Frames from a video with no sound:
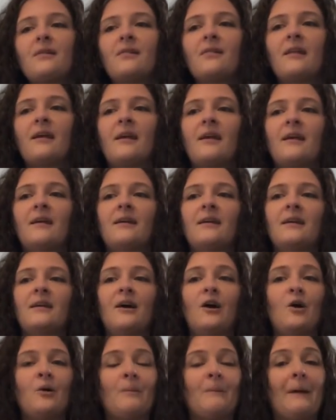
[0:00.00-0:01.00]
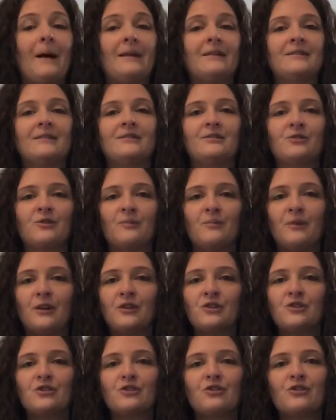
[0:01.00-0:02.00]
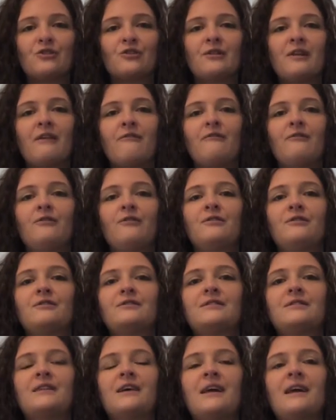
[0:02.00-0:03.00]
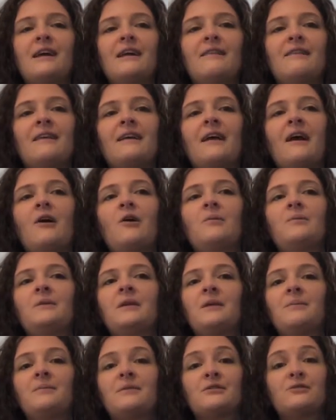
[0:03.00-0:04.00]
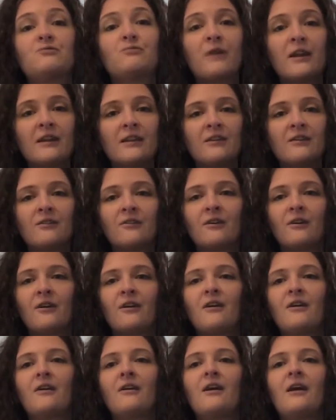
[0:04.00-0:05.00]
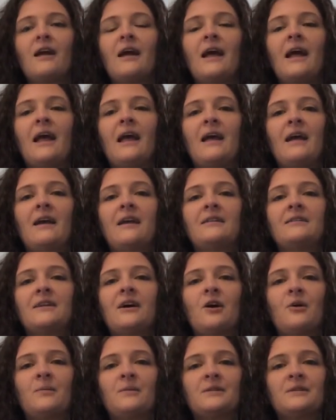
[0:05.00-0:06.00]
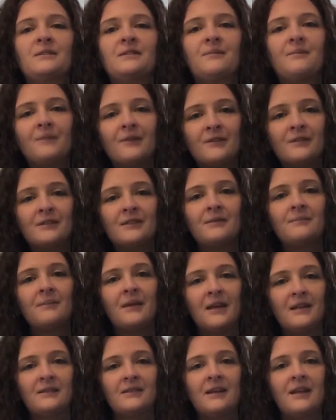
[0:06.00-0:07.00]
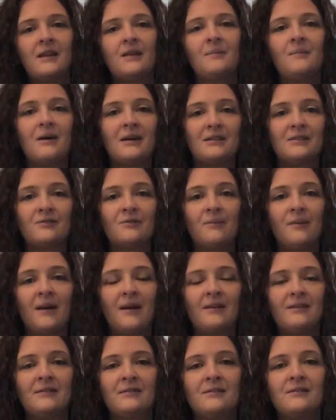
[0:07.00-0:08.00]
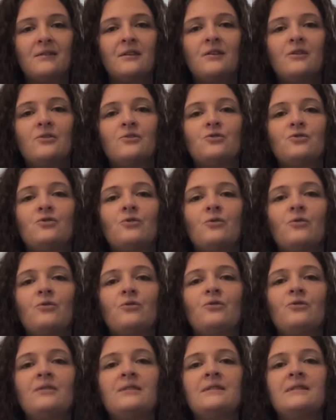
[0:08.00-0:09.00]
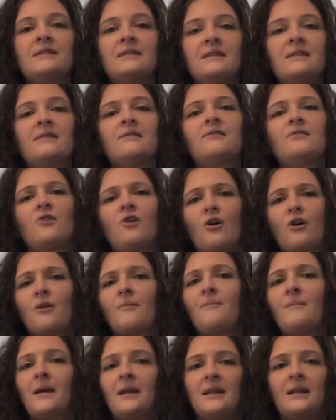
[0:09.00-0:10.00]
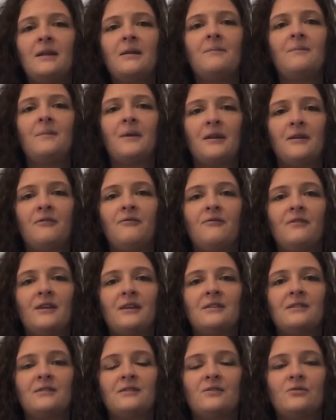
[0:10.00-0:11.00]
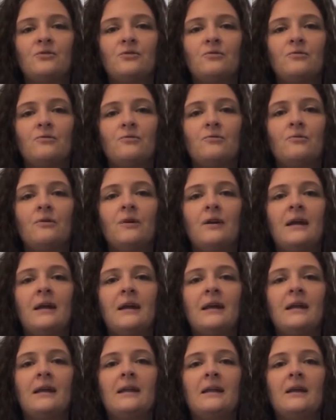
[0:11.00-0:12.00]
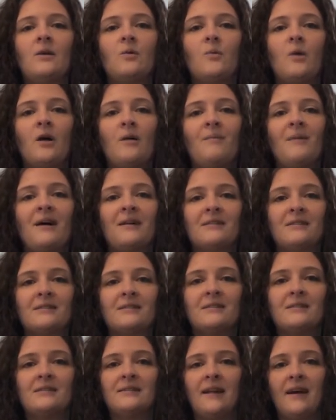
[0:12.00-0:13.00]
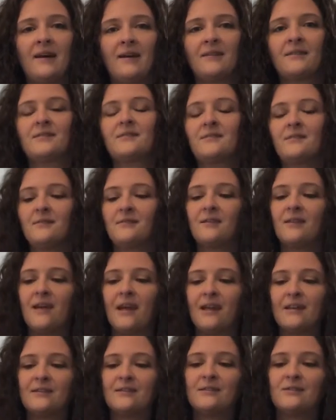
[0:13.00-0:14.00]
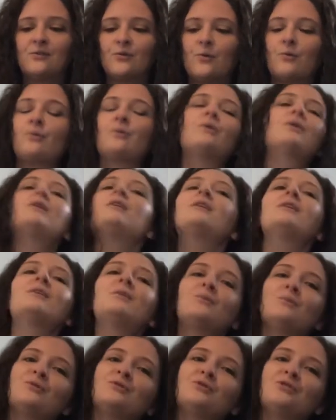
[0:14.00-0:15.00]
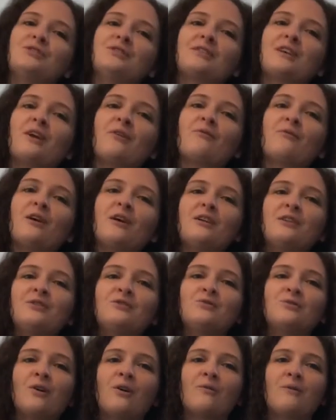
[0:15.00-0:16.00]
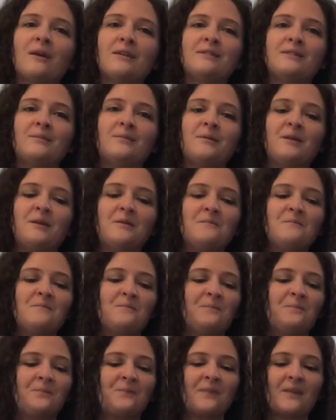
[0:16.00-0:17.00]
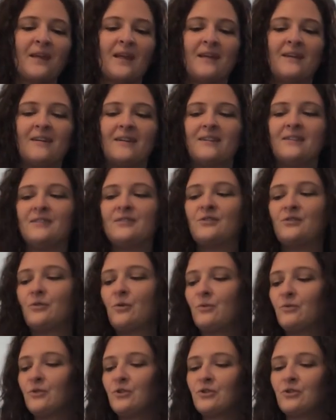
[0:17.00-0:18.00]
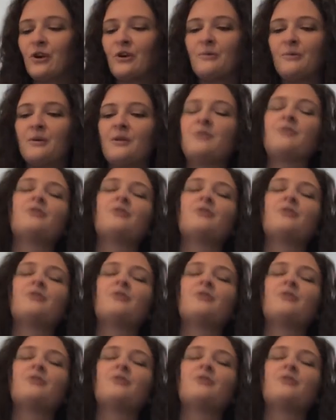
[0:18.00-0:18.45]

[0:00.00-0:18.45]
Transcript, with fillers: they can help balance our blood sugar levels, they help keep us regular, and help us to build and maintain muscle mass. So you can see that there are many benefits to eating well-balanced snacks. And so we'll just get right into our recipe. And so we'll start with